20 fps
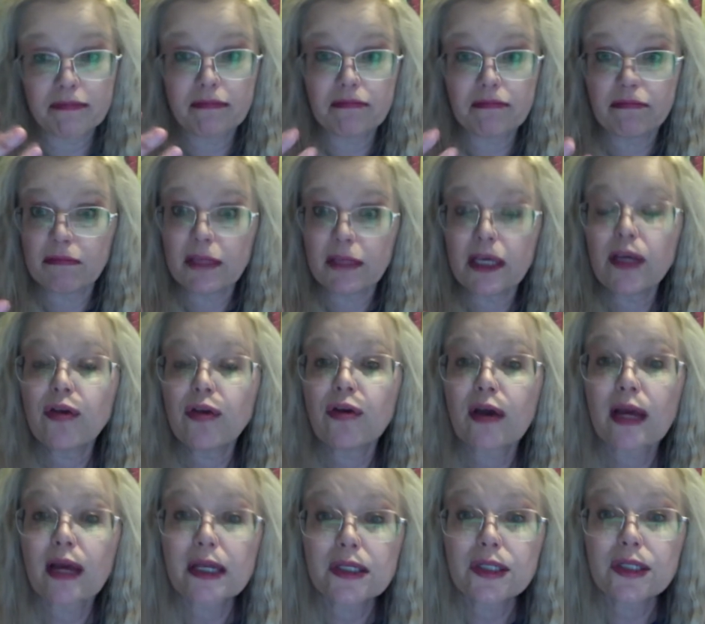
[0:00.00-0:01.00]
get your
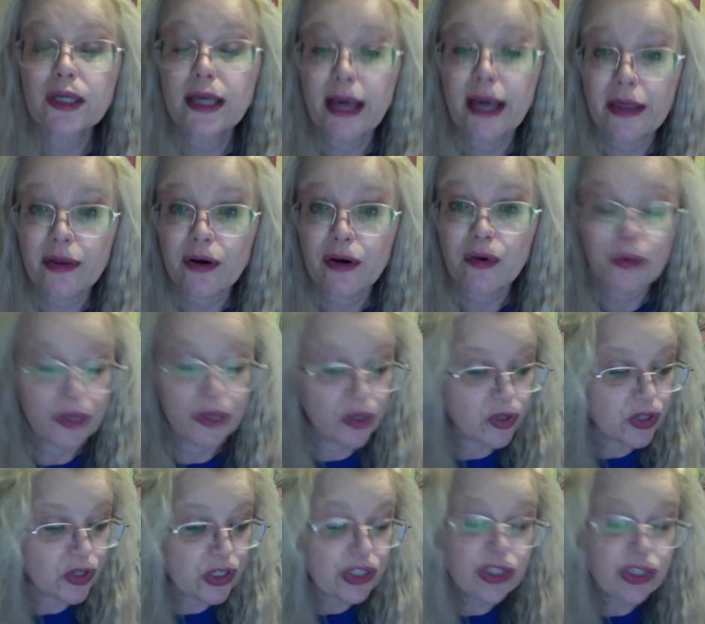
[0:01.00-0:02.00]
head together when you're
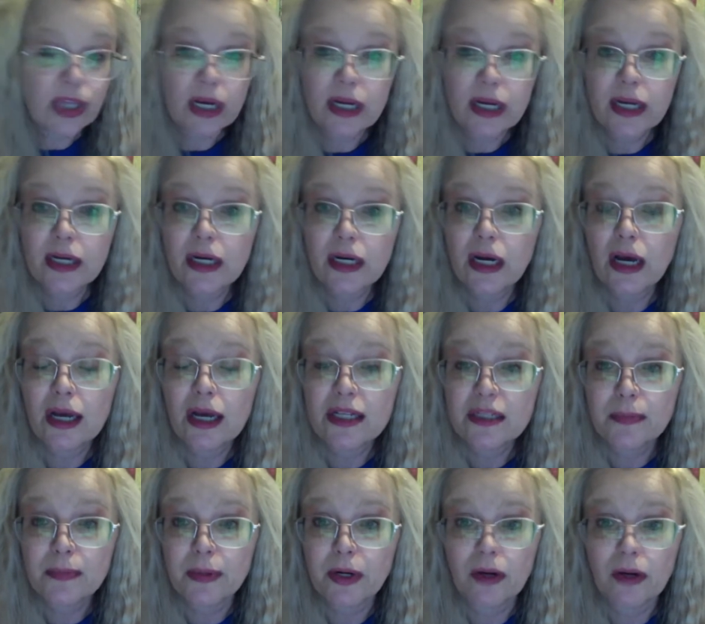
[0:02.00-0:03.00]
just stuck in the
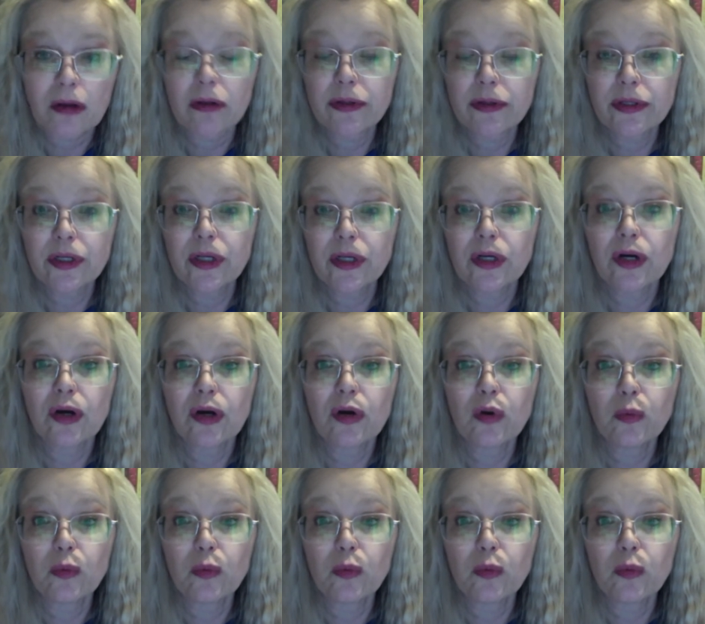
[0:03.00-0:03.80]
hospital, you know,